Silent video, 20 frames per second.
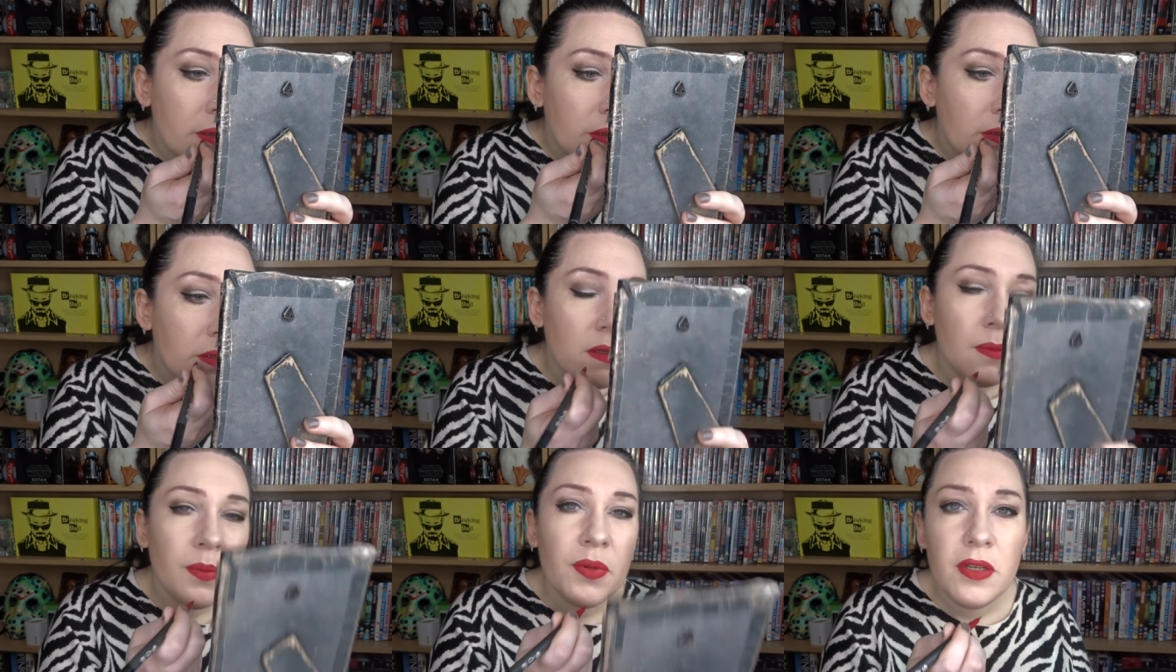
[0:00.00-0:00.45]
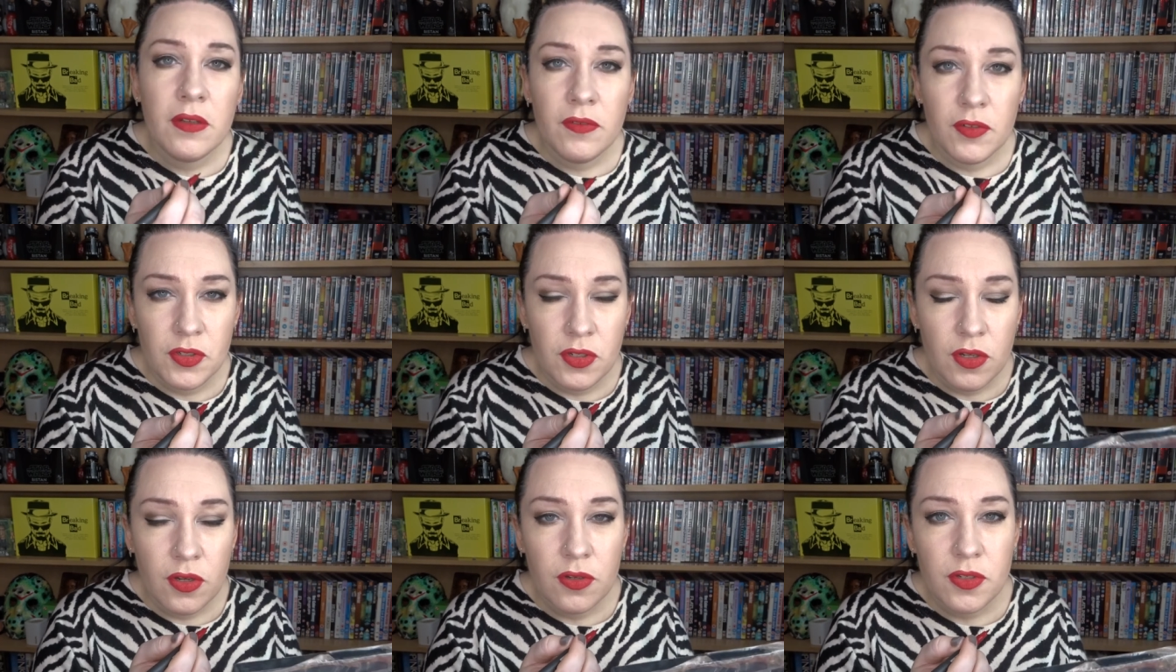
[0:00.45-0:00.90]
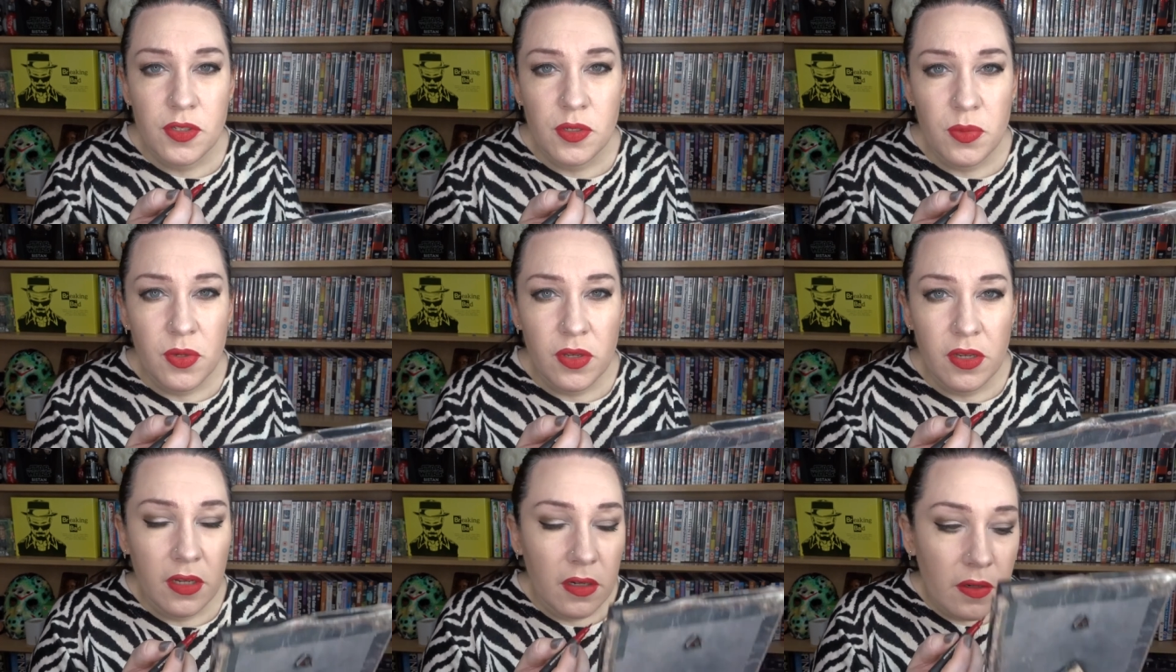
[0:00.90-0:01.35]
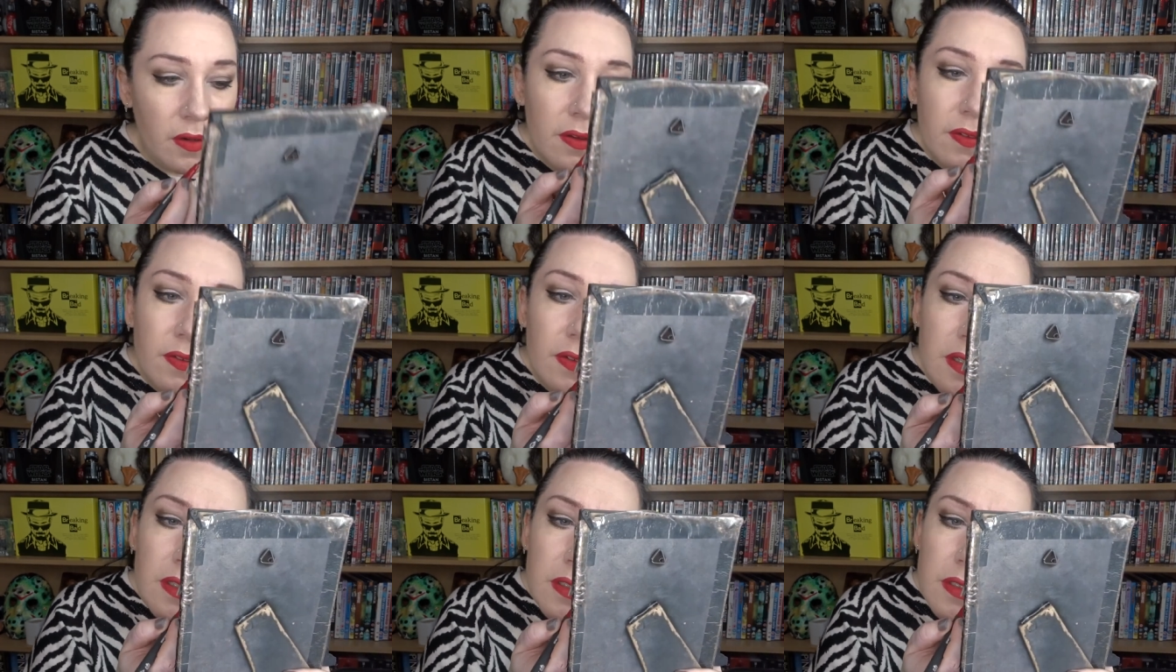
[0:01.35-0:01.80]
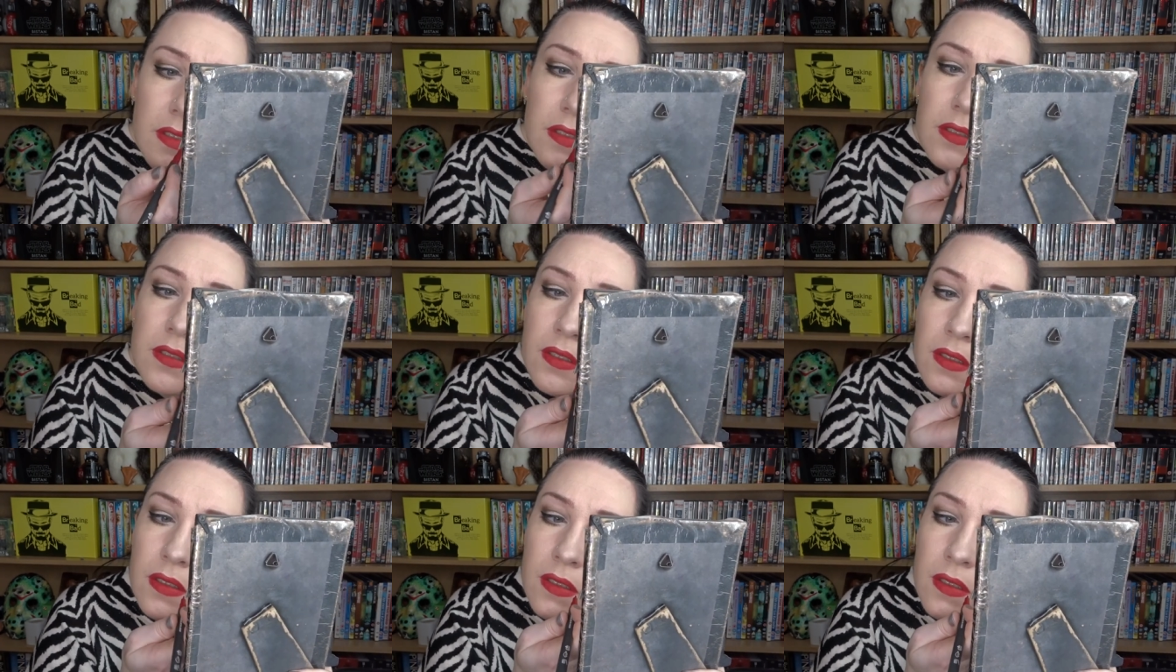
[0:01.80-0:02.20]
Nobody ever talks about hairy faces.